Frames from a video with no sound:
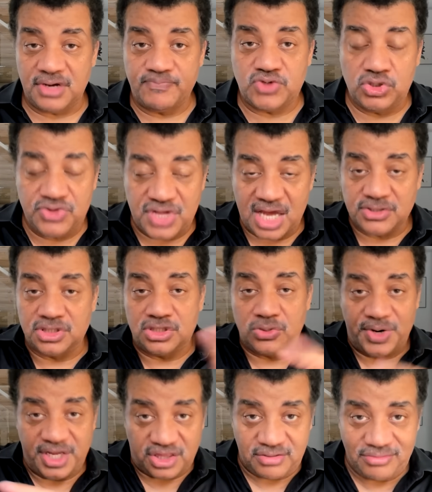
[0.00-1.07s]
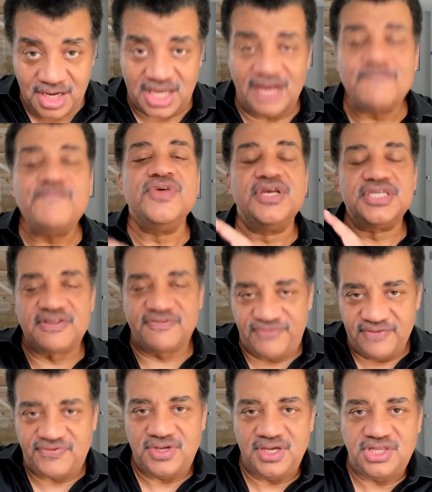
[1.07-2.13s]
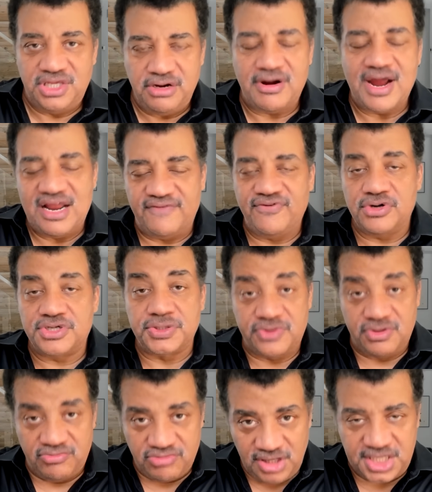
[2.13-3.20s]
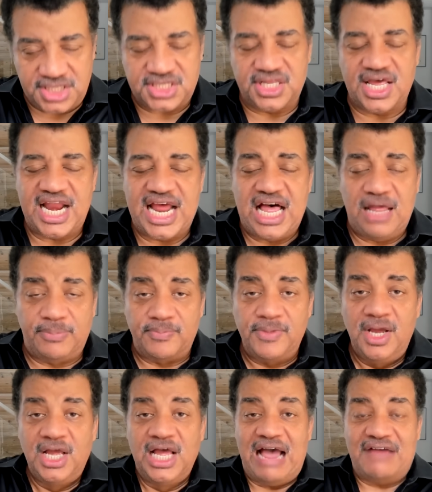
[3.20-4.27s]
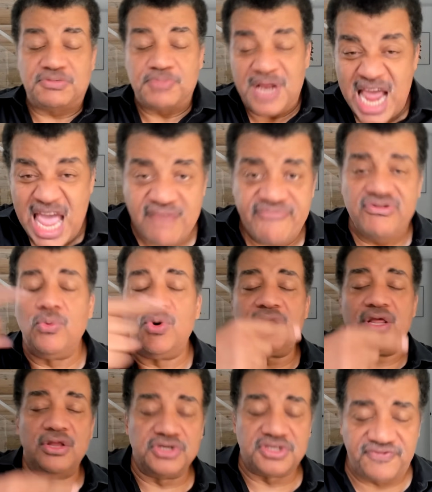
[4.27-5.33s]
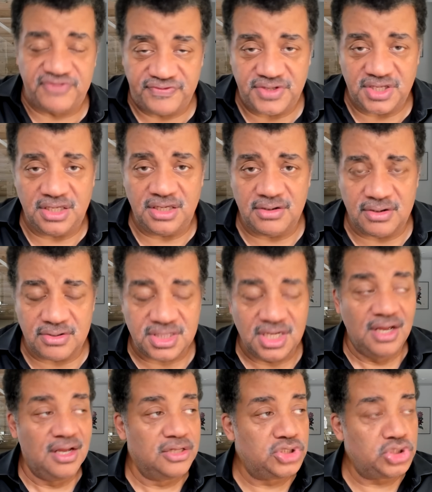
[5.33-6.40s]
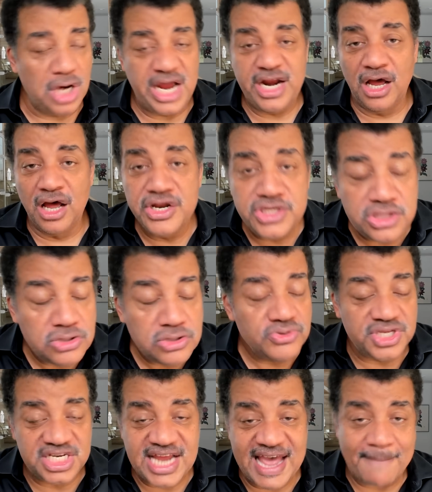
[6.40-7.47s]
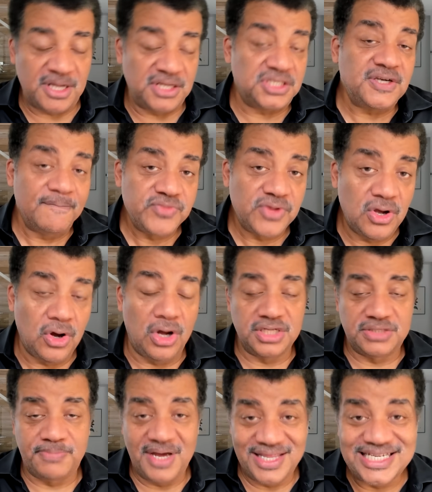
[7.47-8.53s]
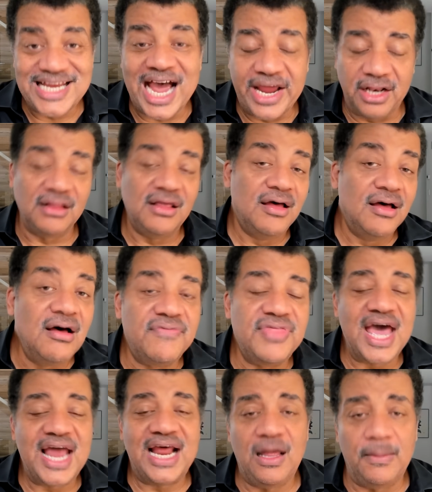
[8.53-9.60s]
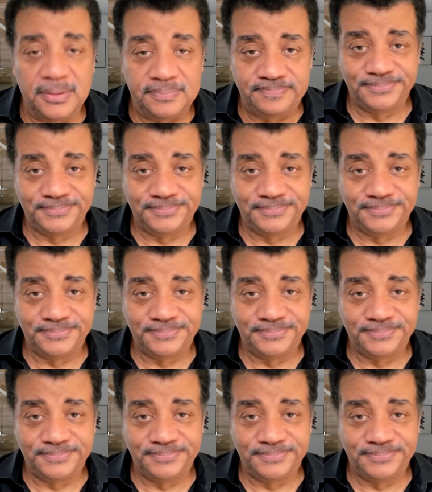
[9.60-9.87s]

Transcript: 2023 is the 50th year anniversary of the release of that album. I've spent every one of those 50 years trying to undo the damage caused by the title of that album.